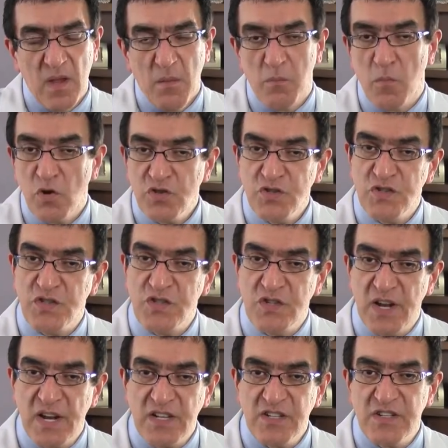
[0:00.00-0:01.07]
Most
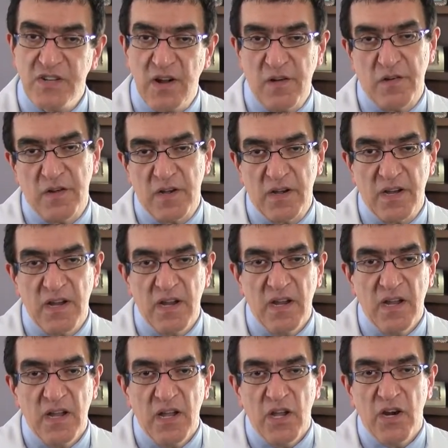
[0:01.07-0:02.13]
states currently
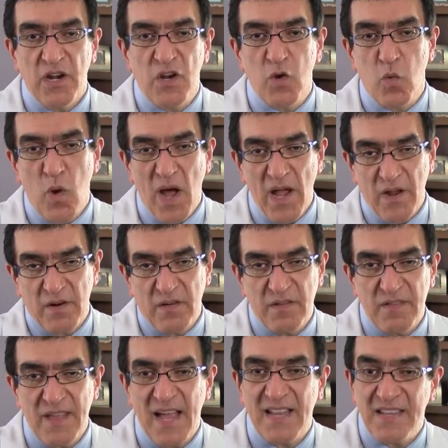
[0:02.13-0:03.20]
require
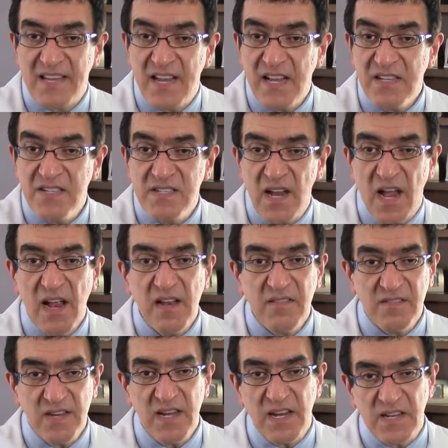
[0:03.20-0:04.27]
that kids
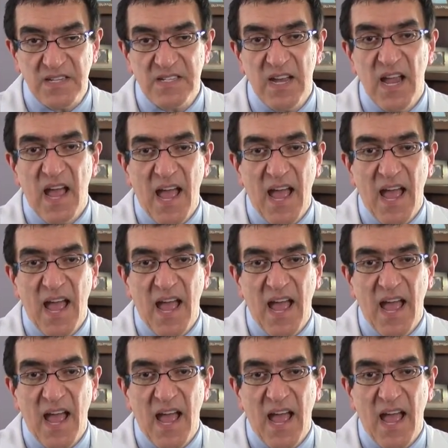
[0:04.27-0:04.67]
and teens